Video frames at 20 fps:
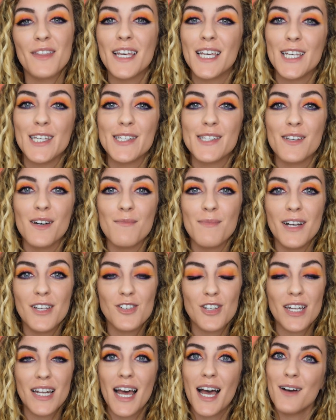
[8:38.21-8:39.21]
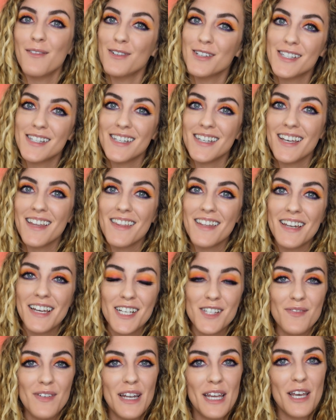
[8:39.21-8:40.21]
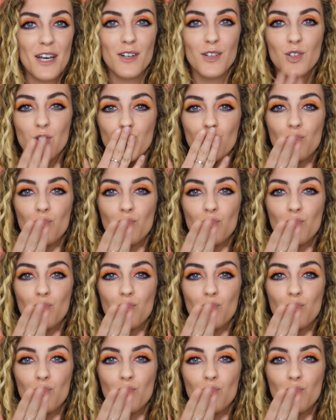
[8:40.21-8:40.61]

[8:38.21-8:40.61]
Thank you so much, and I will see you in the next video.